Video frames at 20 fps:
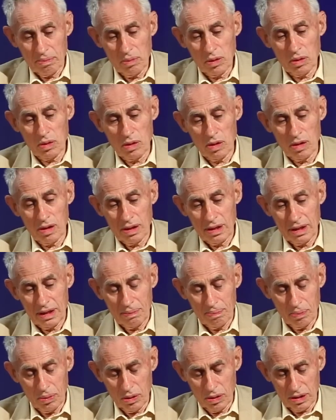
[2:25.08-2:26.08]
more
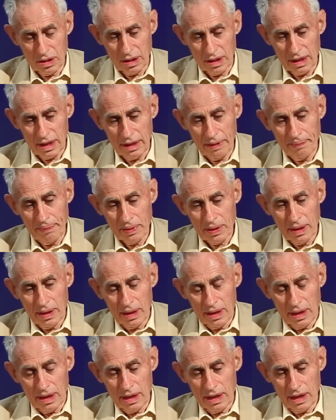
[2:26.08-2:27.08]
importantly,
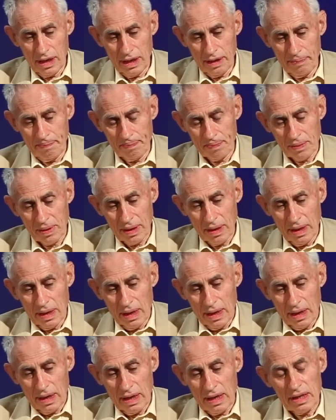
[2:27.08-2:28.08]
um,
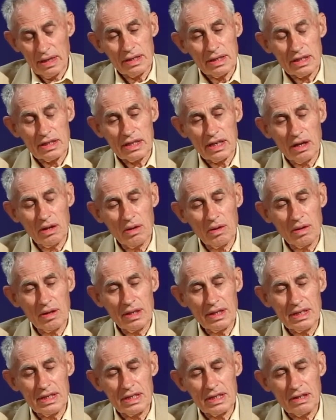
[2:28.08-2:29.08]
the soul
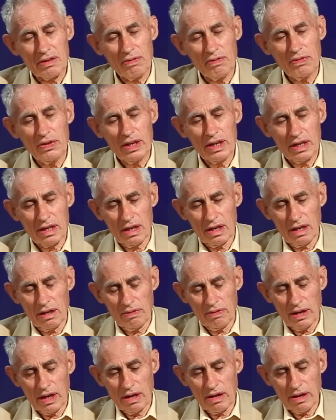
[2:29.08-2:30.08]
is the vehicle
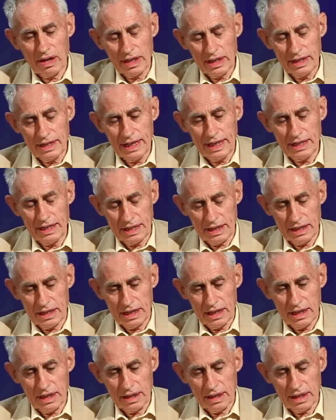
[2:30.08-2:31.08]
of our
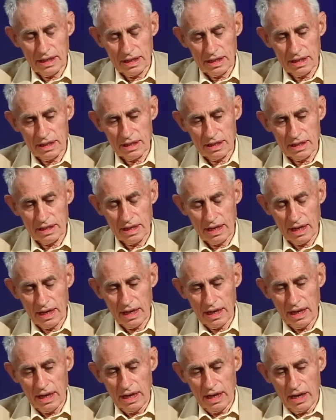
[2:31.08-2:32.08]
identity. That is to
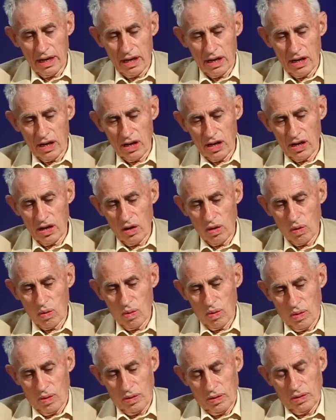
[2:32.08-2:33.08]
say, uh,
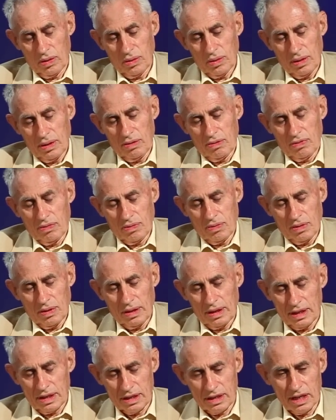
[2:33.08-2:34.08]
if,
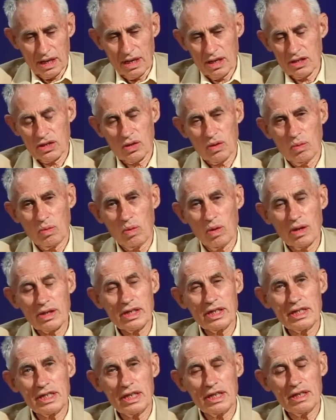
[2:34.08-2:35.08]
let's ask, what
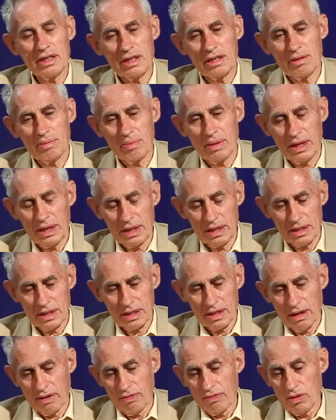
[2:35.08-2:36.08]
is it that
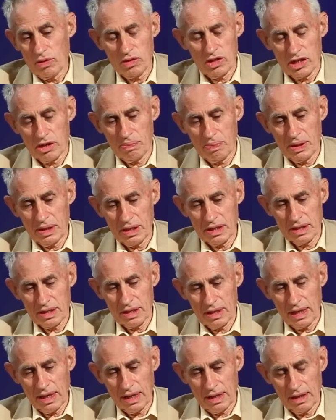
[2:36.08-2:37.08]
makes a future
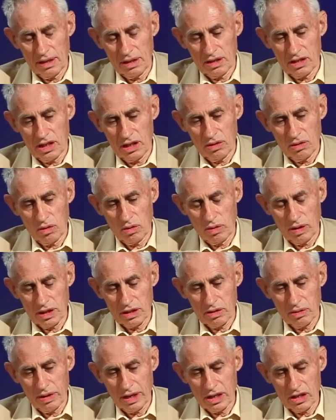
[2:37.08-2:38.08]
person at the general
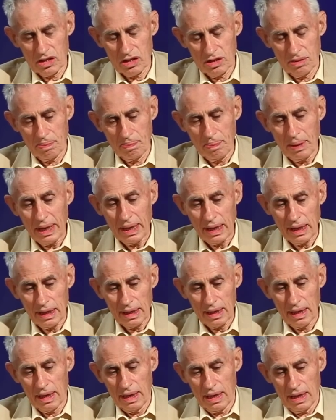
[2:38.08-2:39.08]
resurrection me?